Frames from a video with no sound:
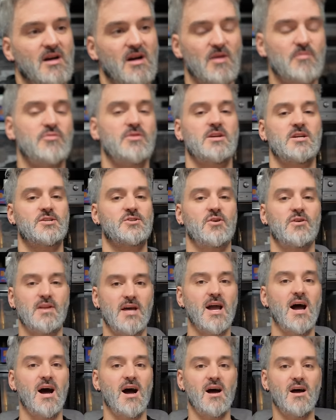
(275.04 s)
I'm pretty sure
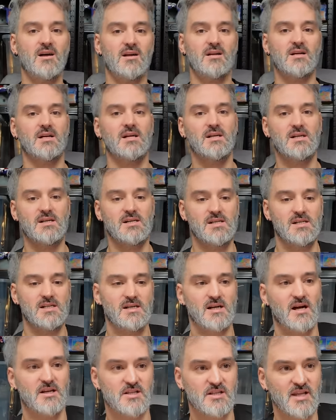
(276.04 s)
they are.
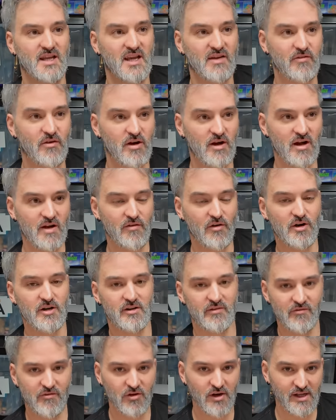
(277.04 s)
I just think if I could
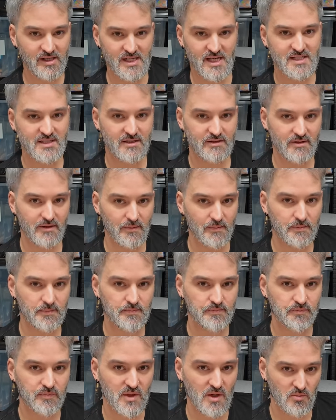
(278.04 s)
have fully tested them
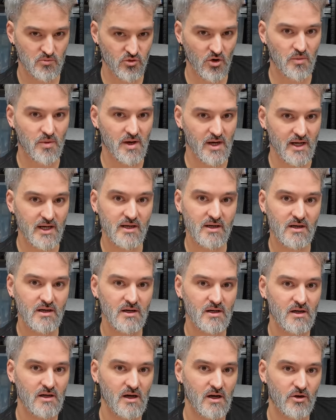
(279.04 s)
properly, I
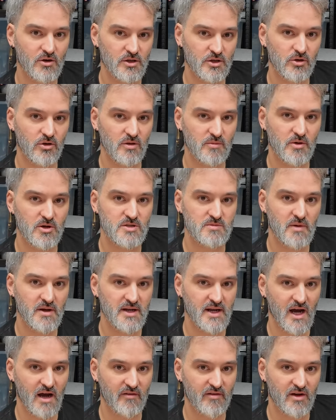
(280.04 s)
could have got the most
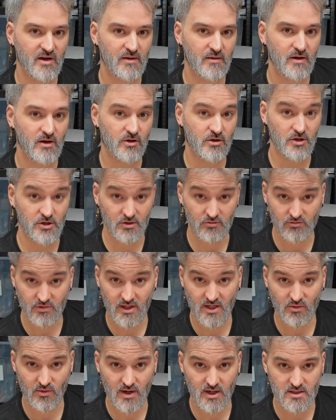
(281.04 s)
money out of it. I could have done
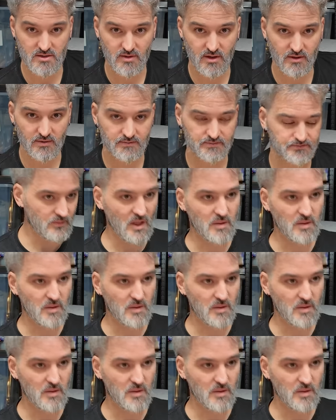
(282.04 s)
really well as well.